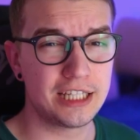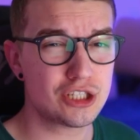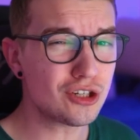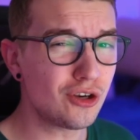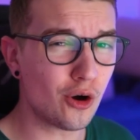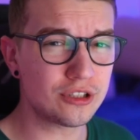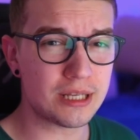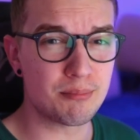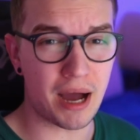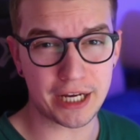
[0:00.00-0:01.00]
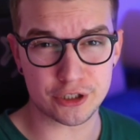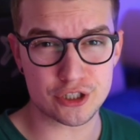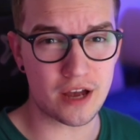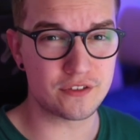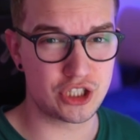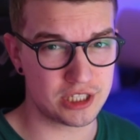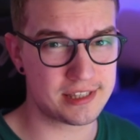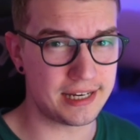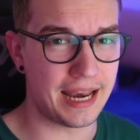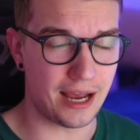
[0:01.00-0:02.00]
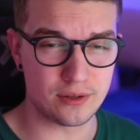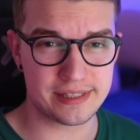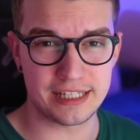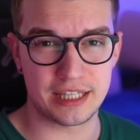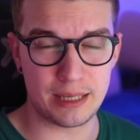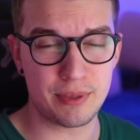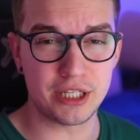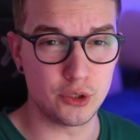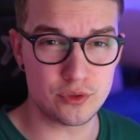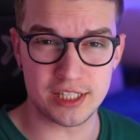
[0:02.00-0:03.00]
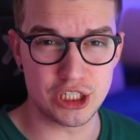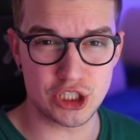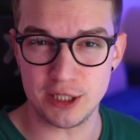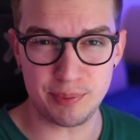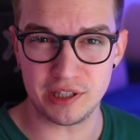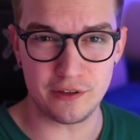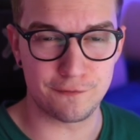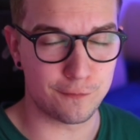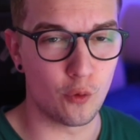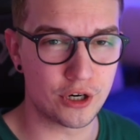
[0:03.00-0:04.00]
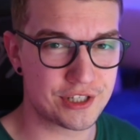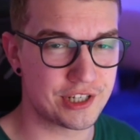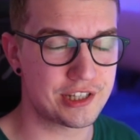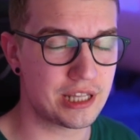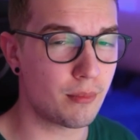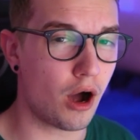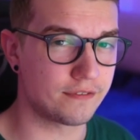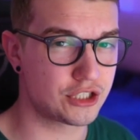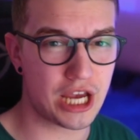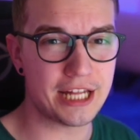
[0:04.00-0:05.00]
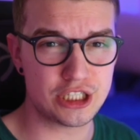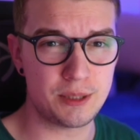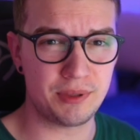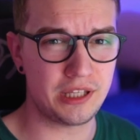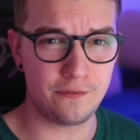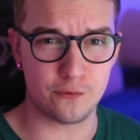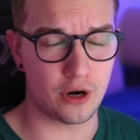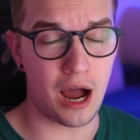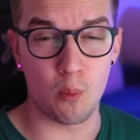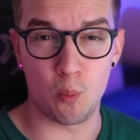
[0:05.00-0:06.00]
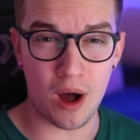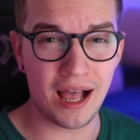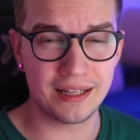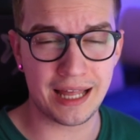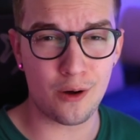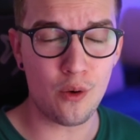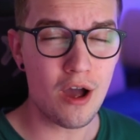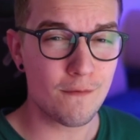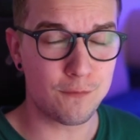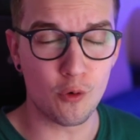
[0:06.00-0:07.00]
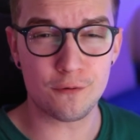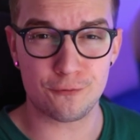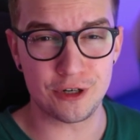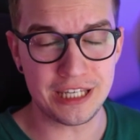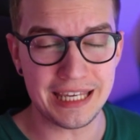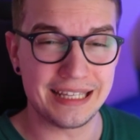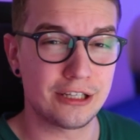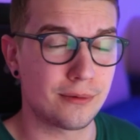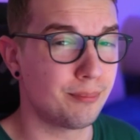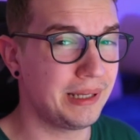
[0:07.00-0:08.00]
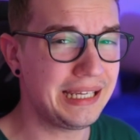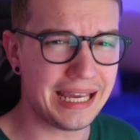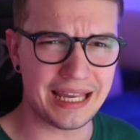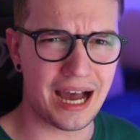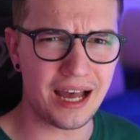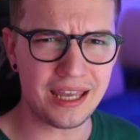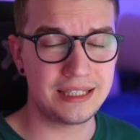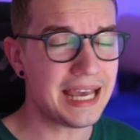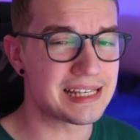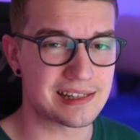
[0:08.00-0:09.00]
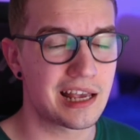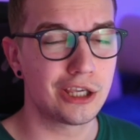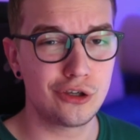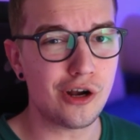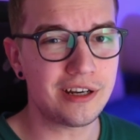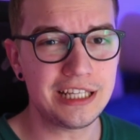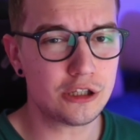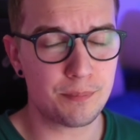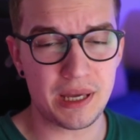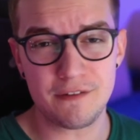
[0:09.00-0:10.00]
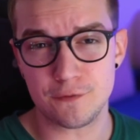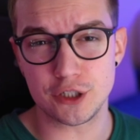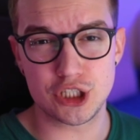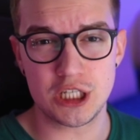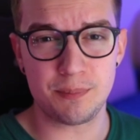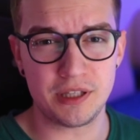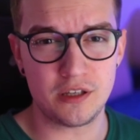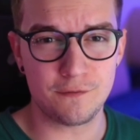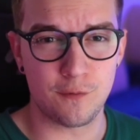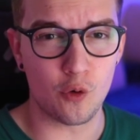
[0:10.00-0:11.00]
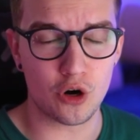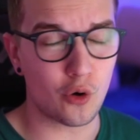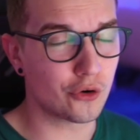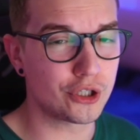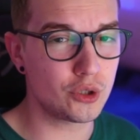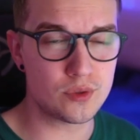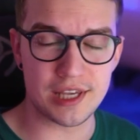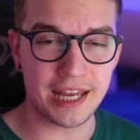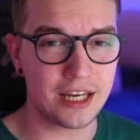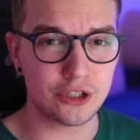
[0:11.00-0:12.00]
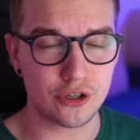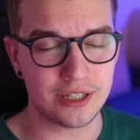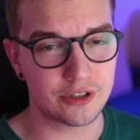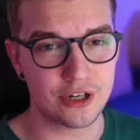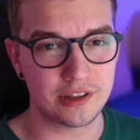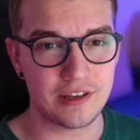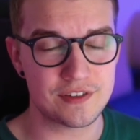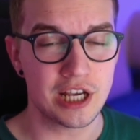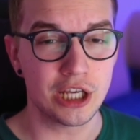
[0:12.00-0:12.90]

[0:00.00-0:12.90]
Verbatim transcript: Did you know that Microsoft just announced that they've been using GPT-4 system of ChatGPT for a while now for free in their Bing AI? Yes, you don't need to pay for GPT-4 or use any other alternatives.